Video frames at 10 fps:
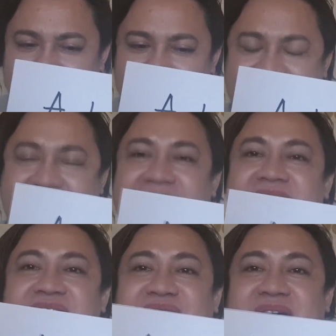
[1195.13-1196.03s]
And
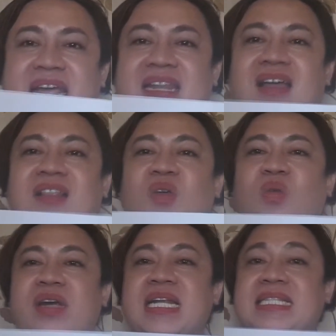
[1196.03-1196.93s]
the final
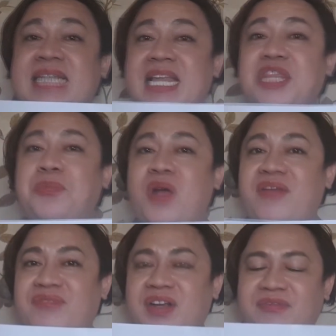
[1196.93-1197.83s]
or the 10th
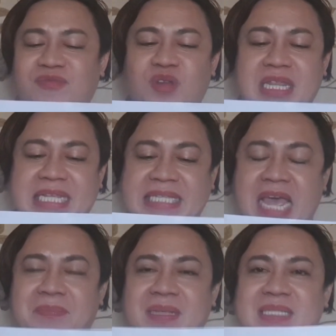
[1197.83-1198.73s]
proverb for this
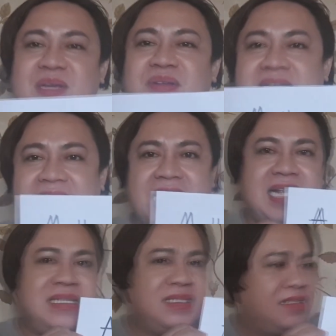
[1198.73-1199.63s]
episode is
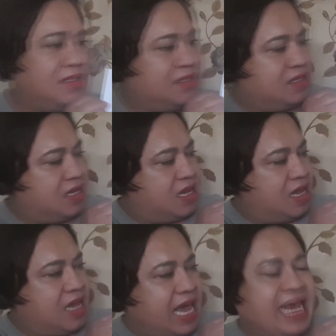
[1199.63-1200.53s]

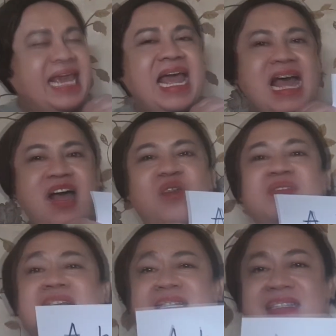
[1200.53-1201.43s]
a
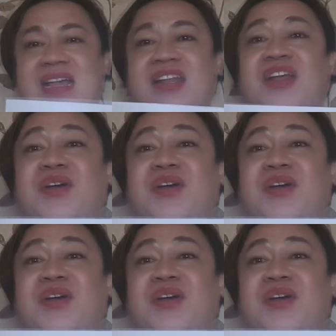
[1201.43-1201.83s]
house is not a